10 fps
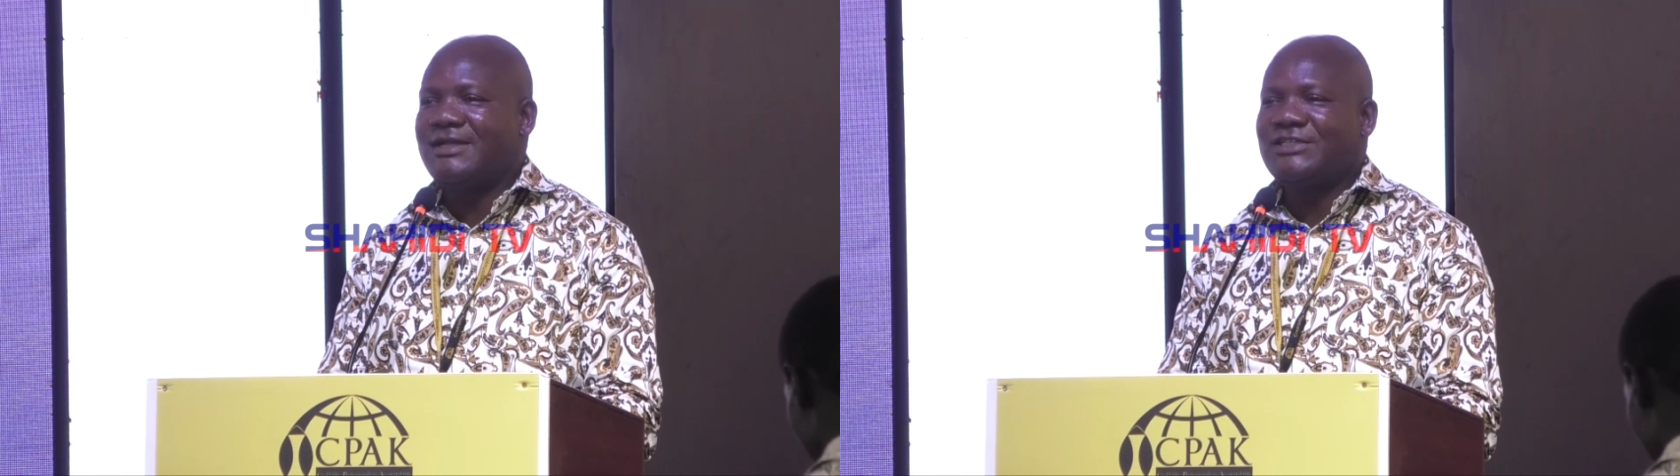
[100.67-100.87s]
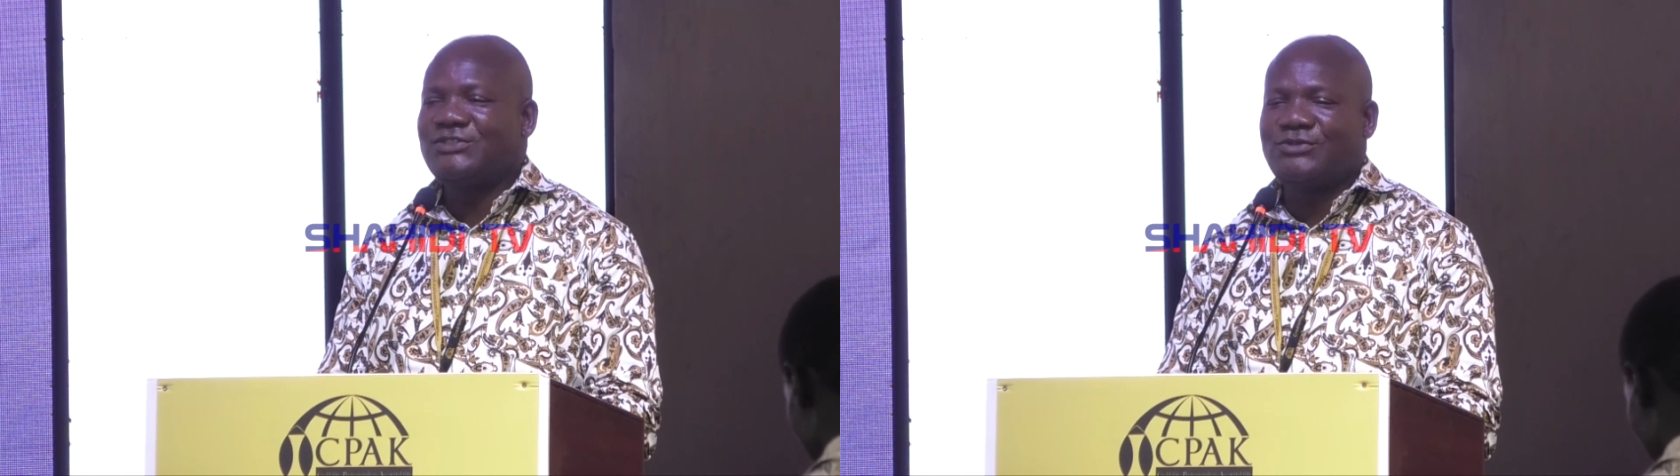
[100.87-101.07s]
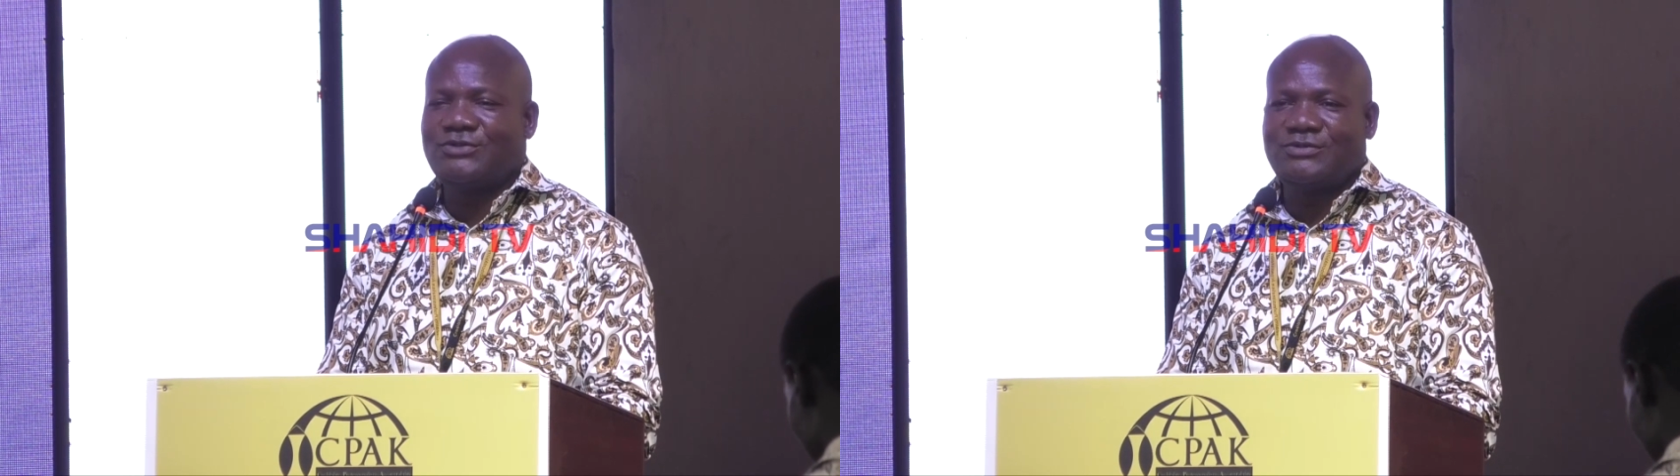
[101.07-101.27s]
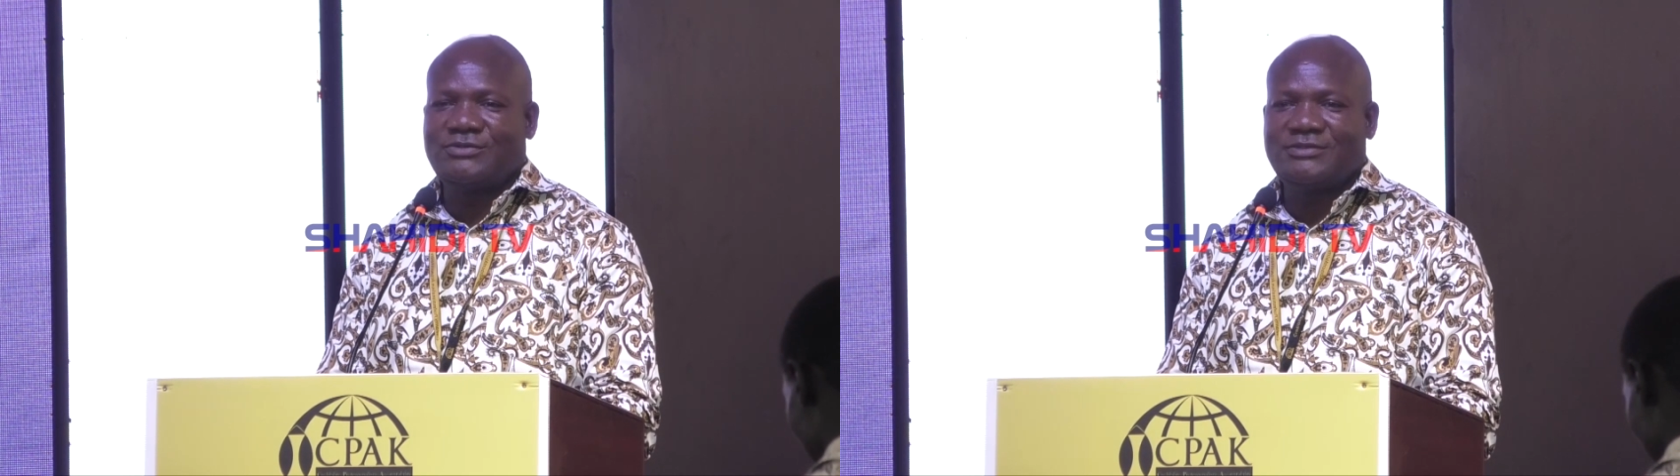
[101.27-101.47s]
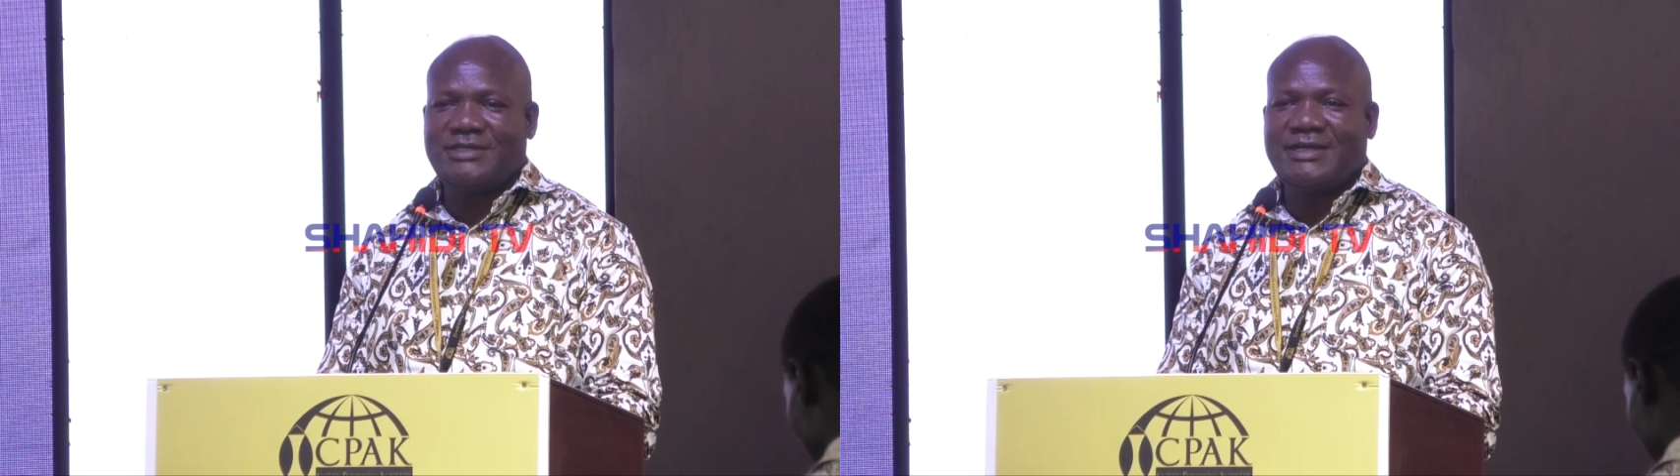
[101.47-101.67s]

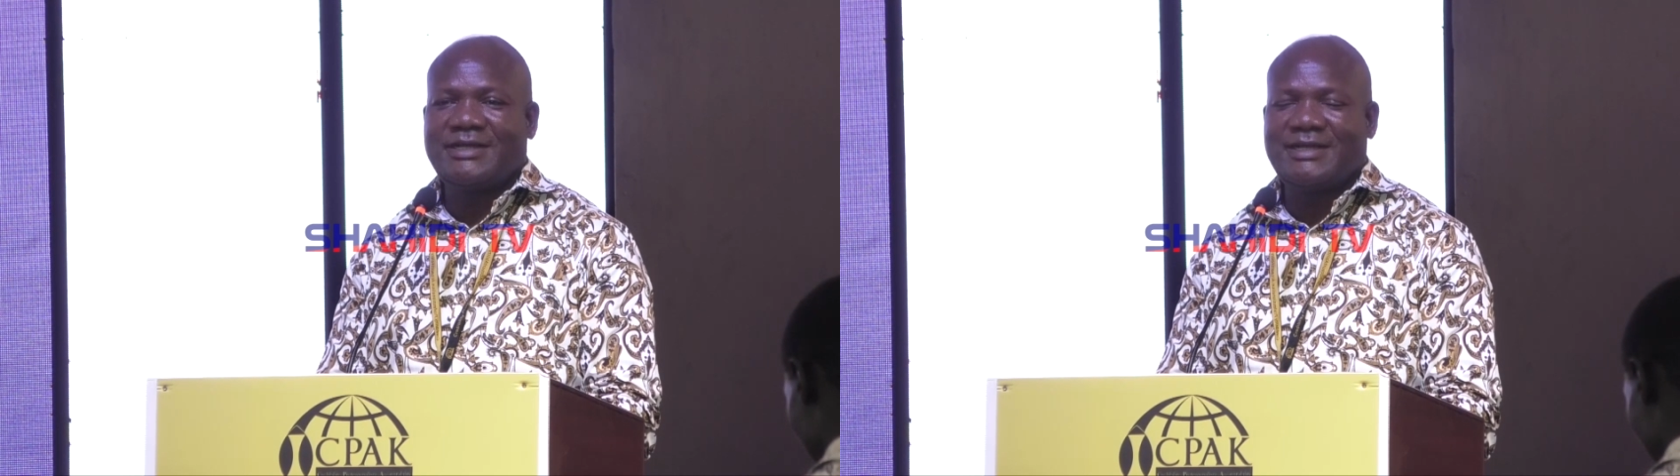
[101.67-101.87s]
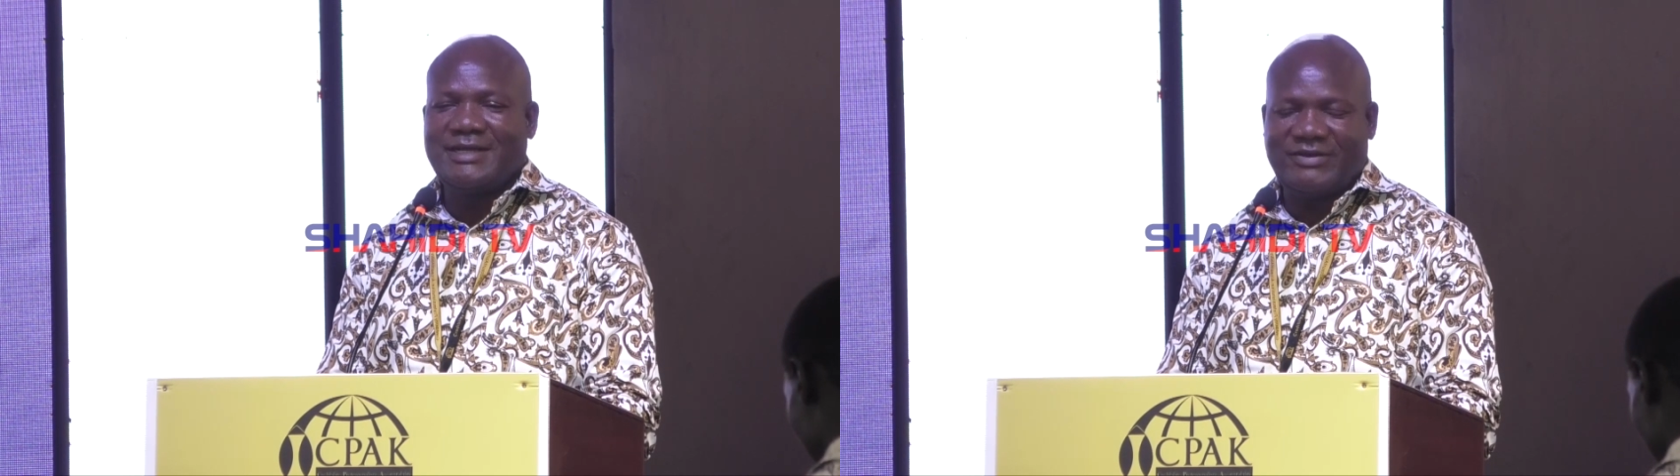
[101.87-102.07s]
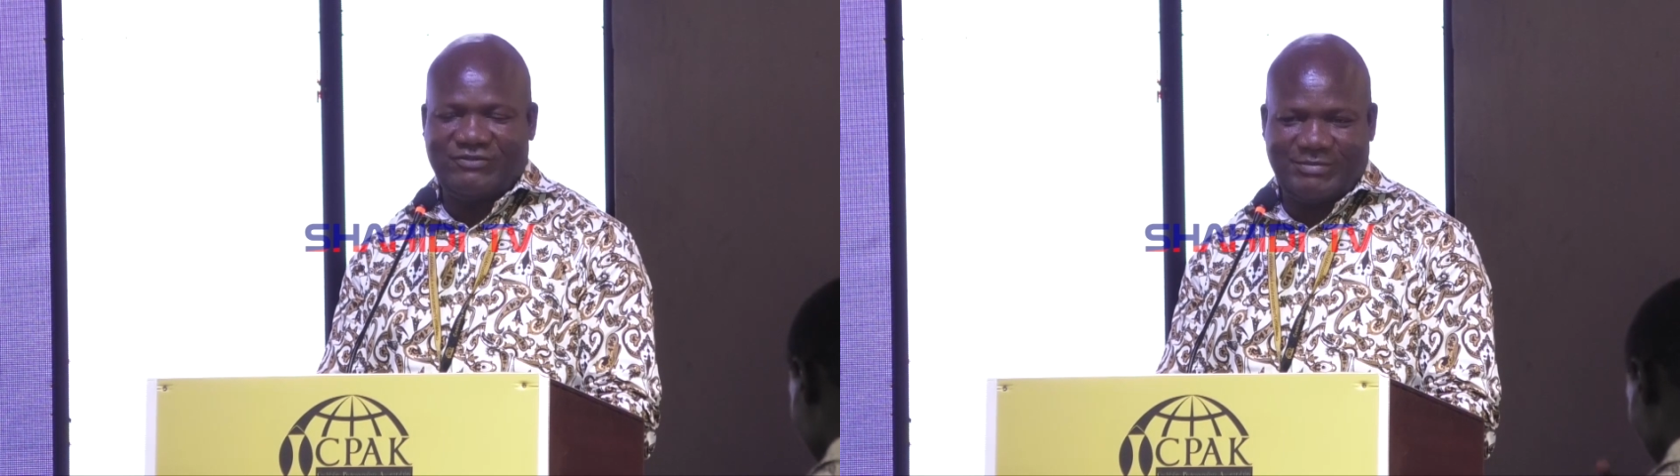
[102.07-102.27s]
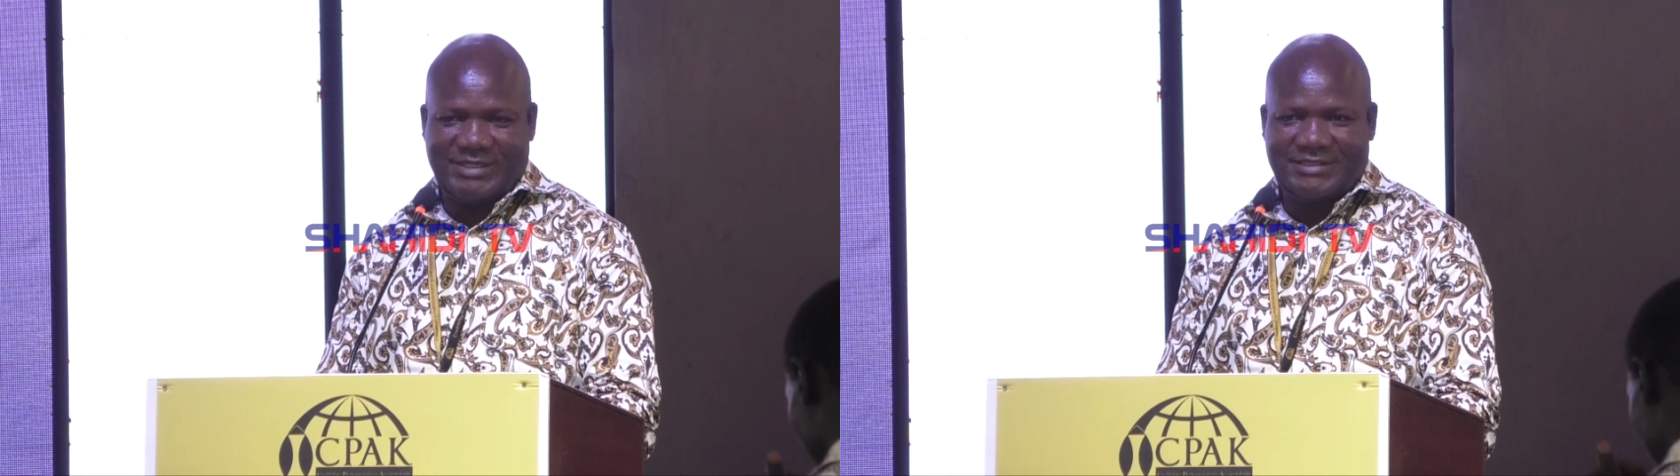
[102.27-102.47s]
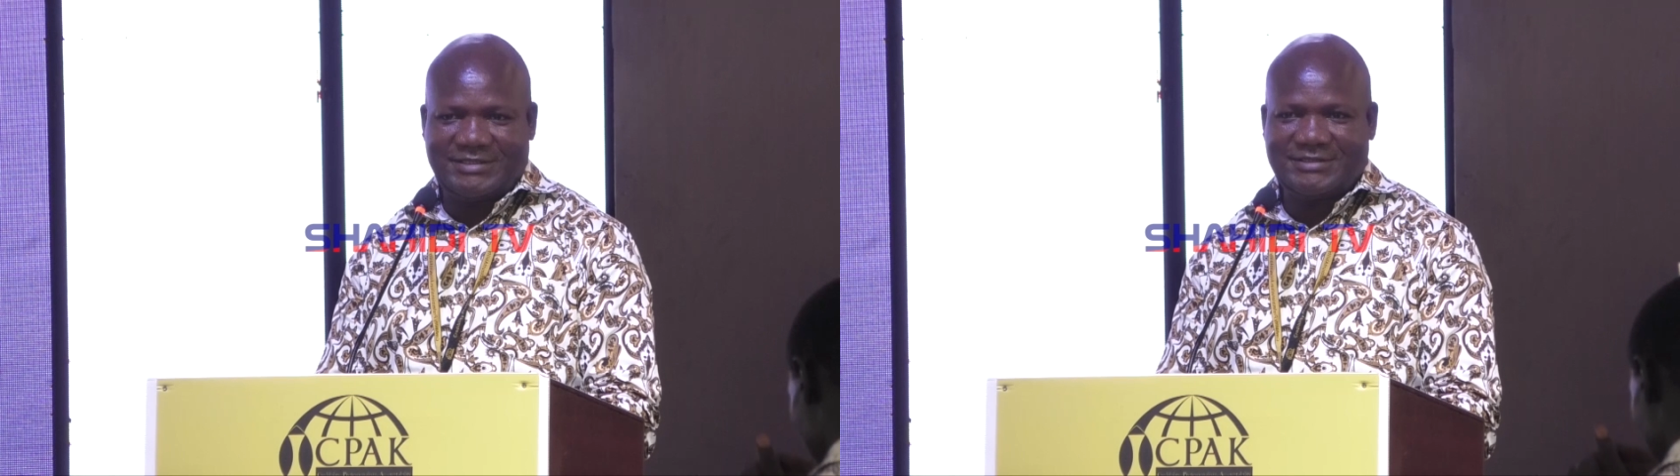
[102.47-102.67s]
national
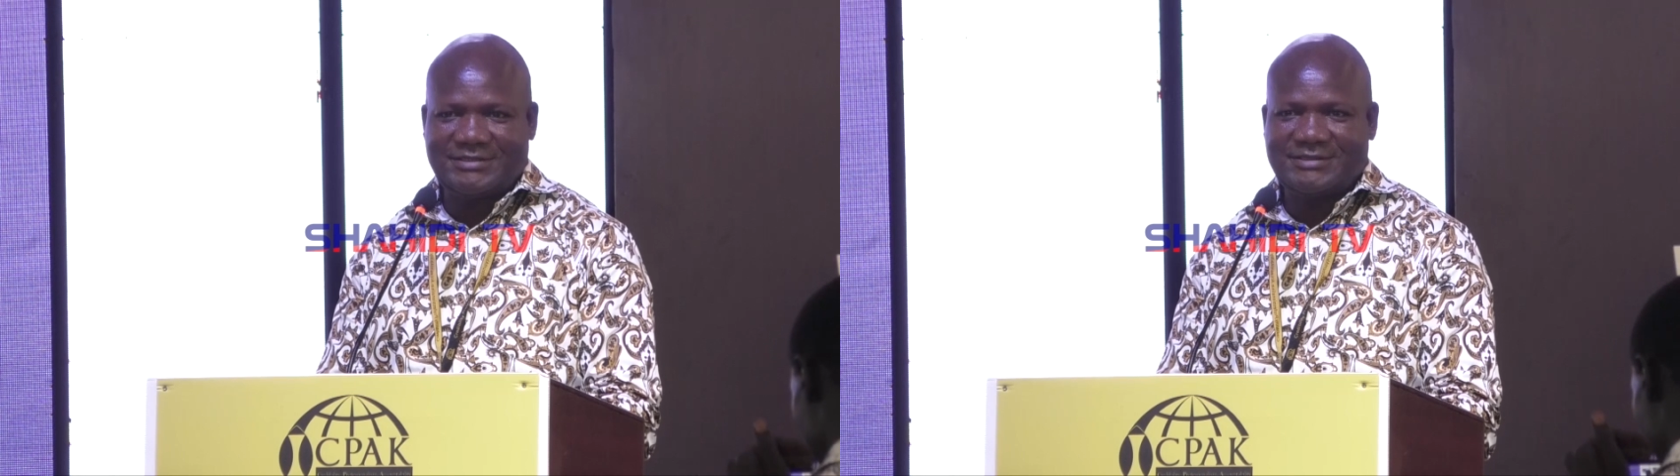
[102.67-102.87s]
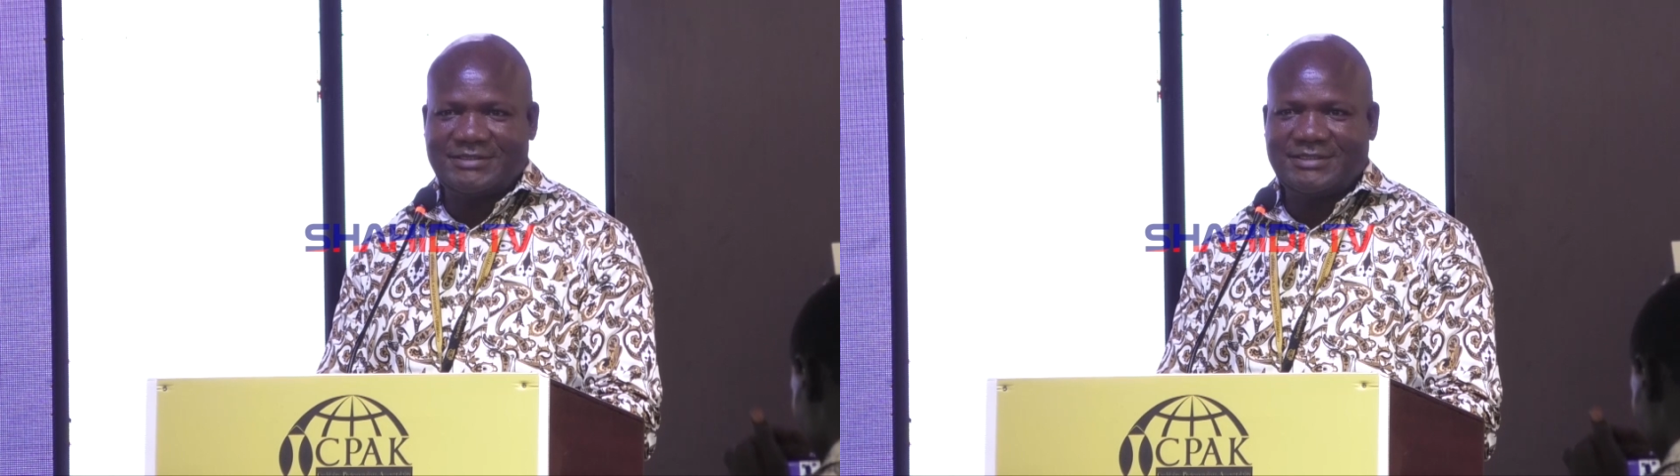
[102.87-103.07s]
governments